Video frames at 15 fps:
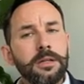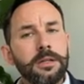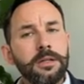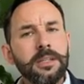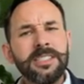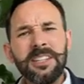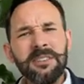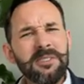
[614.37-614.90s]

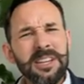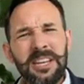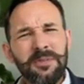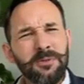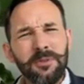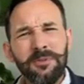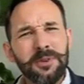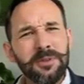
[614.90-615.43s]
There's no need
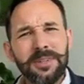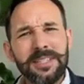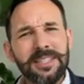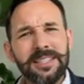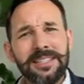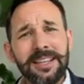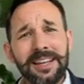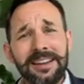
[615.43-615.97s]
for rudeness,
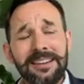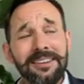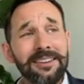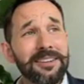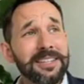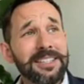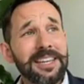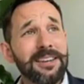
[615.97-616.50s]
is there? Like
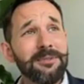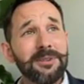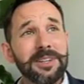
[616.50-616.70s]
you sit here